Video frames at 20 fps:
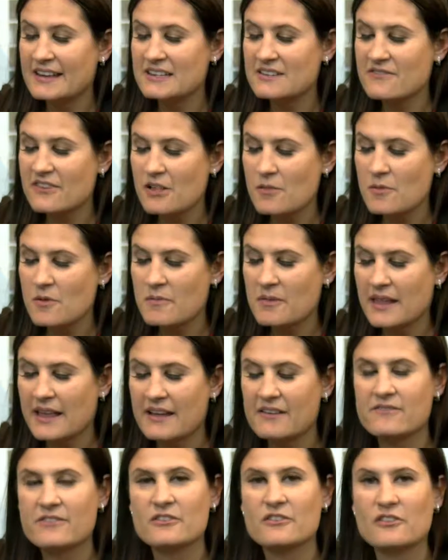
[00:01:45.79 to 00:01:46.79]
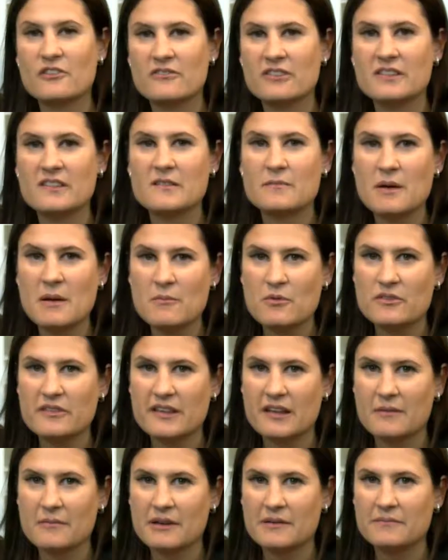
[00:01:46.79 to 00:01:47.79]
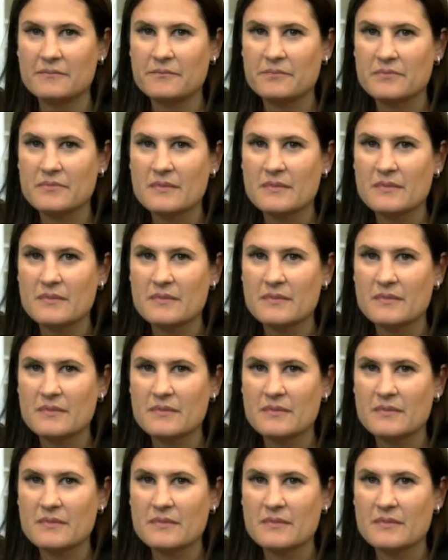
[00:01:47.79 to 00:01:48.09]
and develop a plan for serving this member segment.